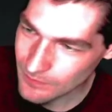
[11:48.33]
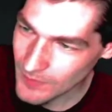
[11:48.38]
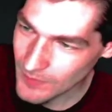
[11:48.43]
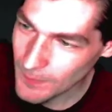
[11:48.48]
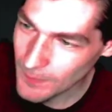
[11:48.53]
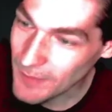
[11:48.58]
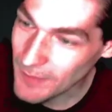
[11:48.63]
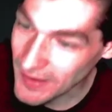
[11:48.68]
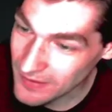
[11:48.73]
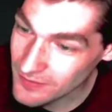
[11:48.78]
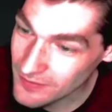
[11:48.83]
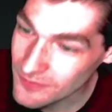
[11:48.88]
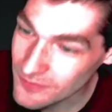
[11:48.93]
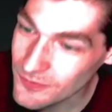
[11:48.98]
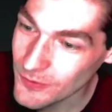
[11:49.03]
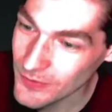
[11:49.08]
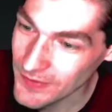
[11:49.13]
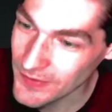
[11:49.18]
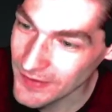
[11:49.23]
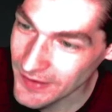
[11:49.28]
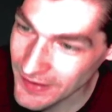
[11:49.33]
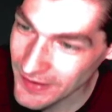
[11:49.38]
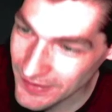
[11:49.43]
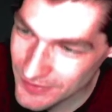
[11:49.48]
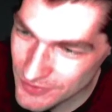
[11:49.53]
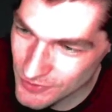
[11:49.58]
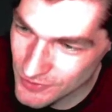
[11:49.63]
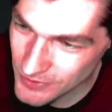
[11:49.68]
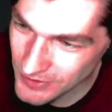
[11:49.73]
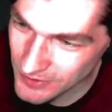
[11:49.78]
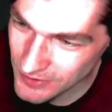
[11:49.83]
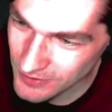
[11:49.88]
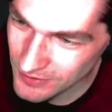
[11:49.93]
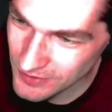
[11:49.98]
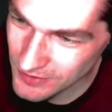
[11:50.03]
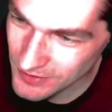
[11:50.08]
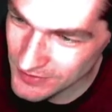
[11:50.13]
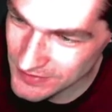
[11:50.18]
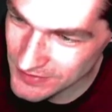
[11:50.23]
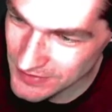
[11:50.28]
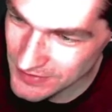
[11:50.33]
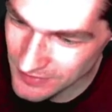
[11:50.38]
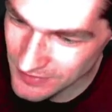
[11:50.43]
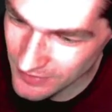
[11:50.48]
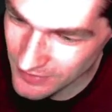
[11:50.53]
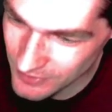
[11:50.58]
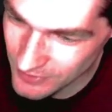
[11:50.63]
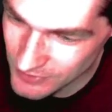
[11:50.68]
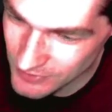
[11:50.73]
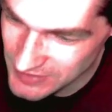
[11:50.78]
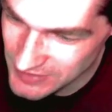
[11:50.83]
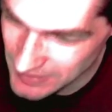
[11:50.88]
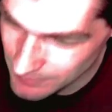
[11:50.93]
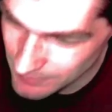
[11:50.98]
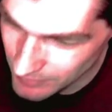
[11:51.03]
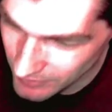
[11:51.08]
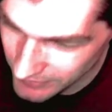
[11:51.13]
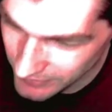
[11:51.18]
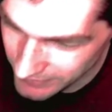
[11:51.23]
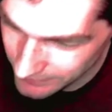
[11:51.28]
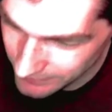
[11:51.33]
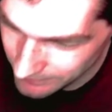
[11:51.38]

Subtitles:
Mana for the Hex Drinker because he's a thirsty boy.